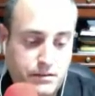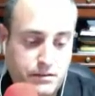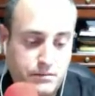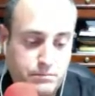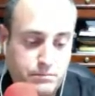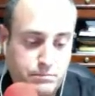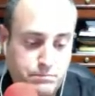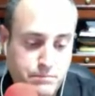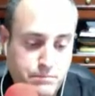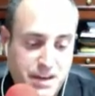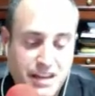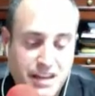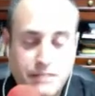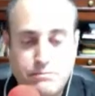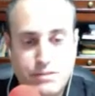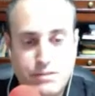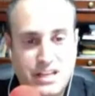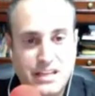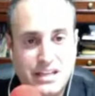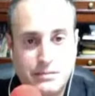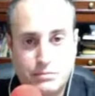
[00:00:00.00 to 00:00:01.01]
many
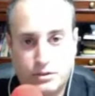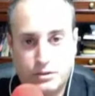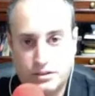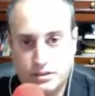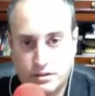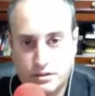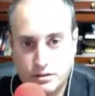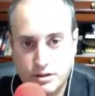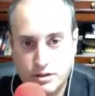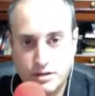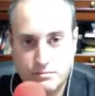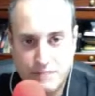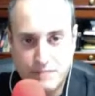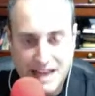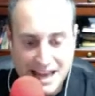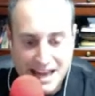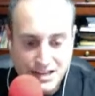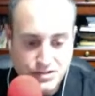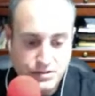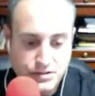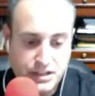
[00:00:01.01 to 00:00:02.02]
people, including
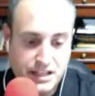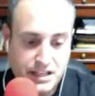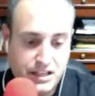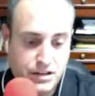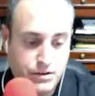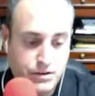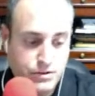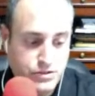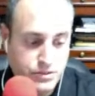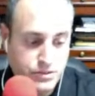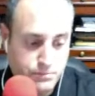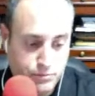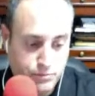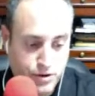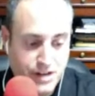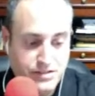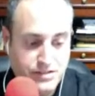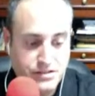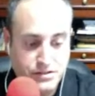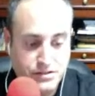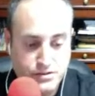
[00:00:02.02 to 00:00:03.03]
Patrick here,
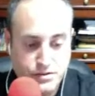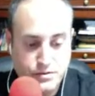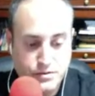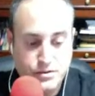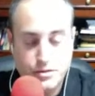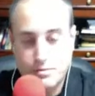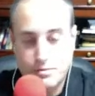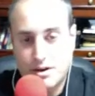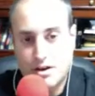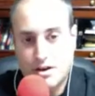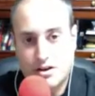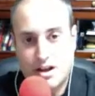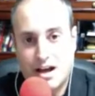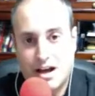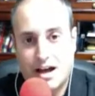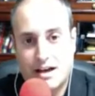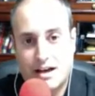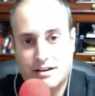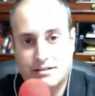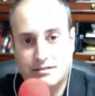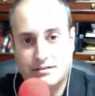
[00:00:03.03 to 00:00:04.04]
suppress the truth about
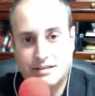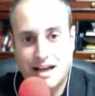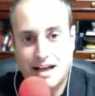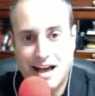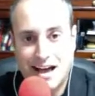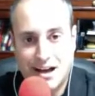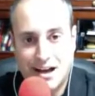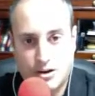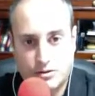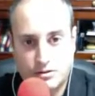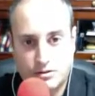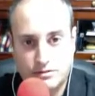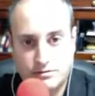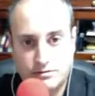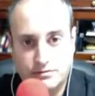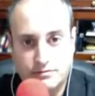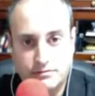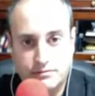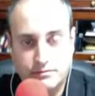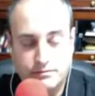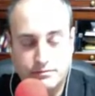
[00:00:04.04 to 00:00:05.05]
God. How?
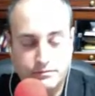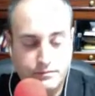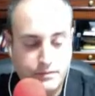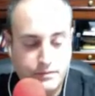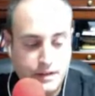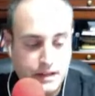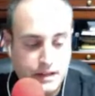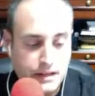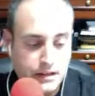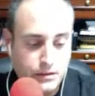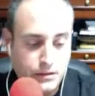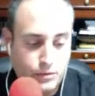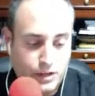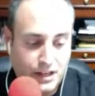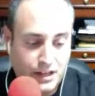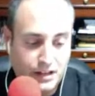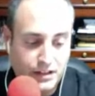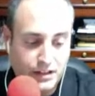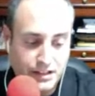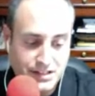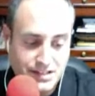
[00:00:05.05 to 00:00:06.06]

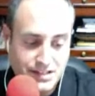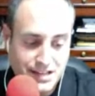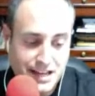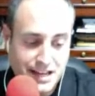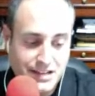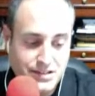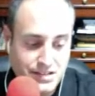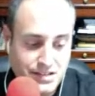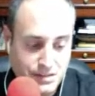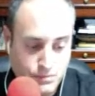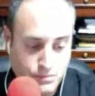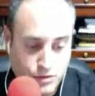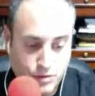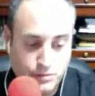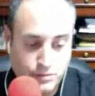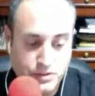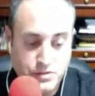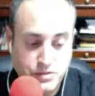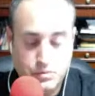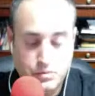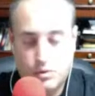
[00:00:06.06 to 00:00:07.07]
Well, it says in
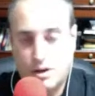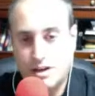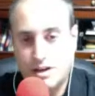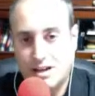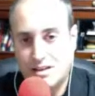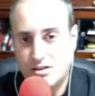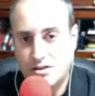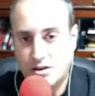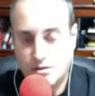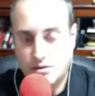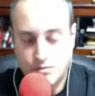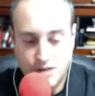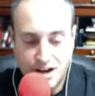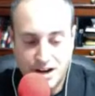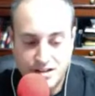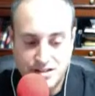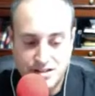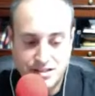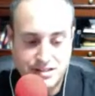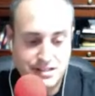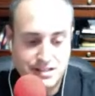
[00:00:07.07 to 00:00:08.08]
Romans 1 in their
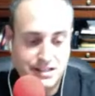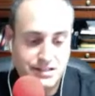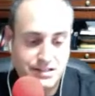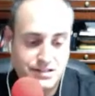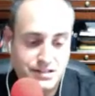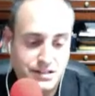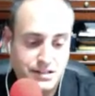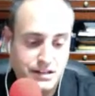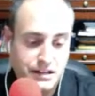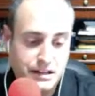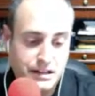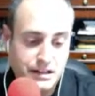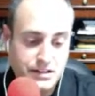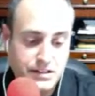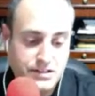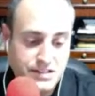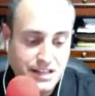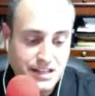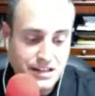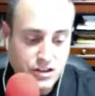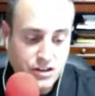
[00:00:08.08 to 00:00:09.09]
unrighteousness,
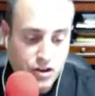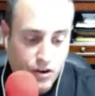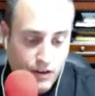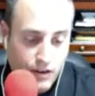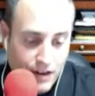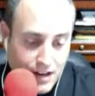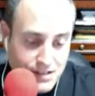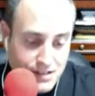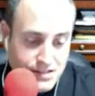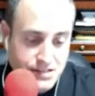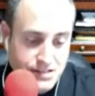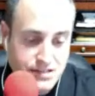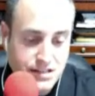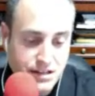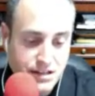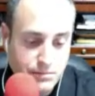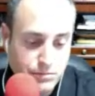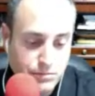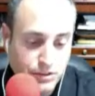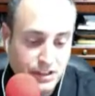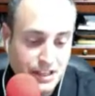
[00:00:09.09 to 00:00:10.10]
sin causes the
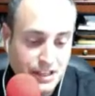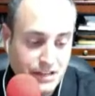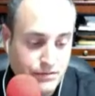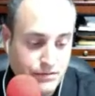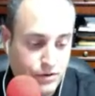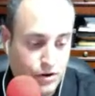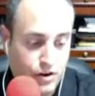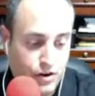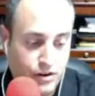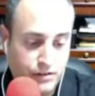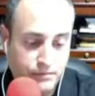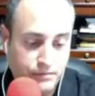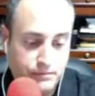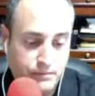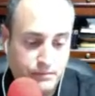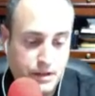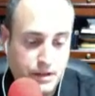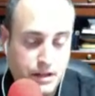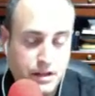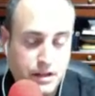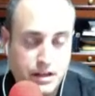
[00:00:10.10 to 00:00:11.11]
unbeliever,
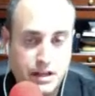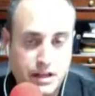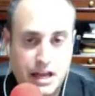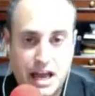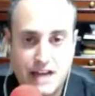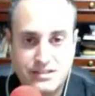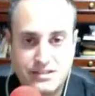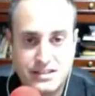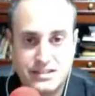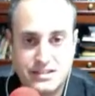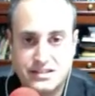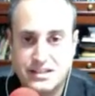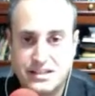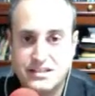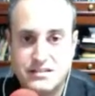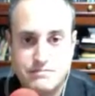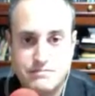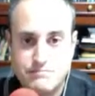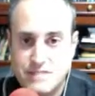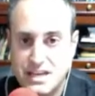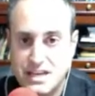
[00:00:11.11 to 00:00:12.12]
as it did
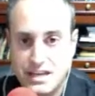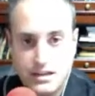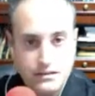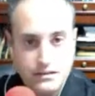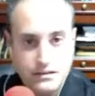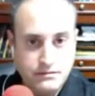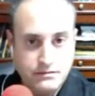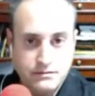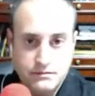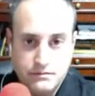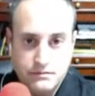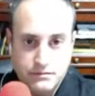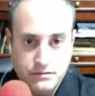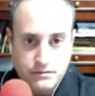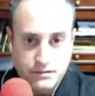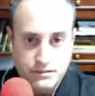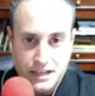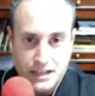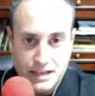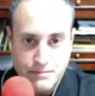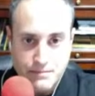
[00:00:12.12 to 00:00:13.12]
to me
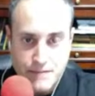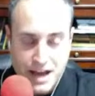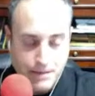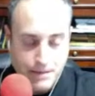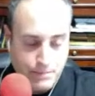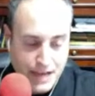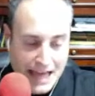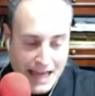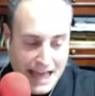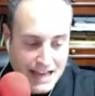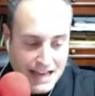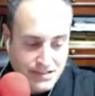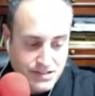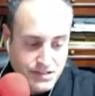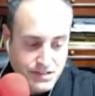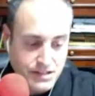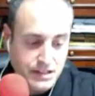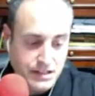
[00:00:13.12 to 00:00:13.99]
in my past.